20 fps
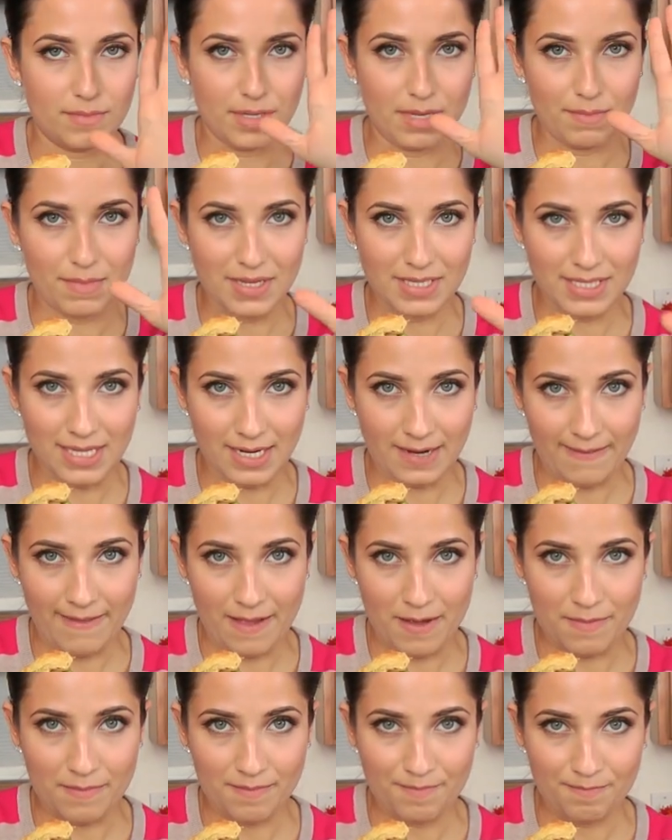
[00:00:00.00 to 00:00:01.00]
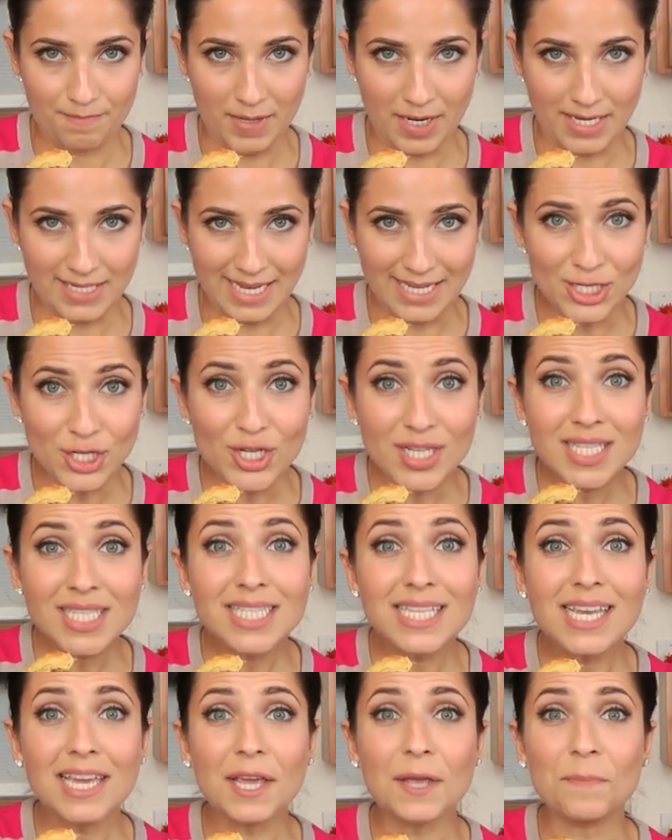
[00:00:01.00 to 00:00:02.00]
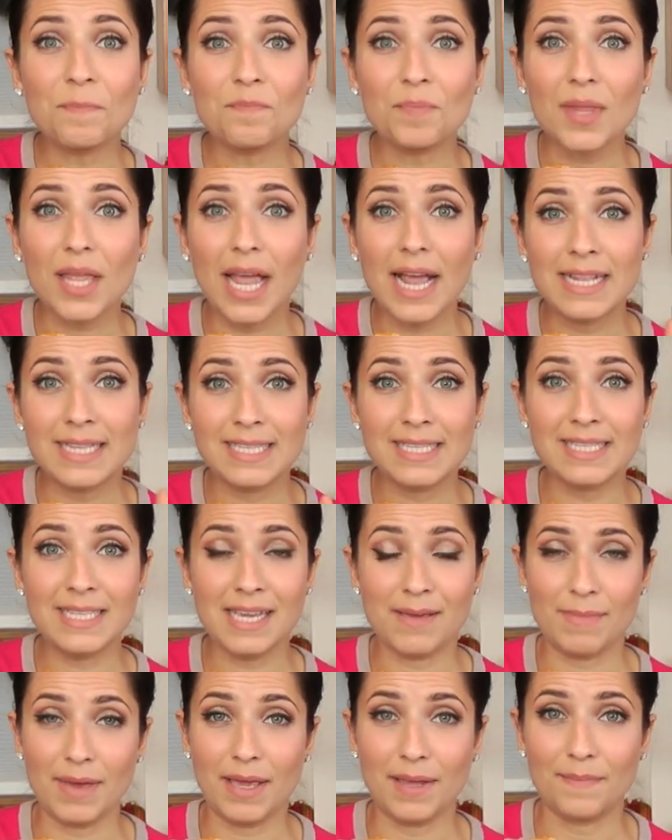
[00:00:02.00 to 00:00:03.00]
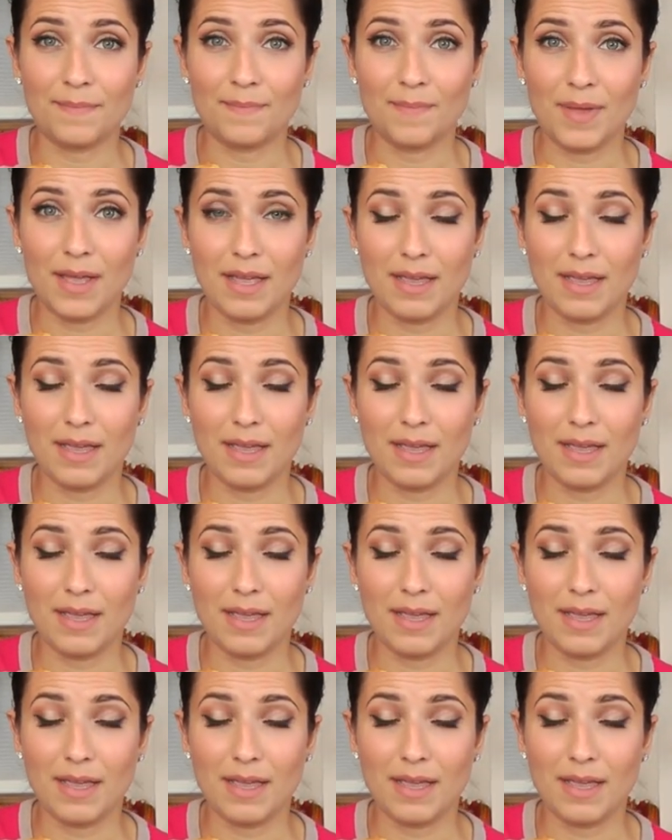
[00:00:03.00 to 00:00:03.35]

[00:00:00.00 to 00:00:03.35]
Give me a second though, because as you can see, it's steaming.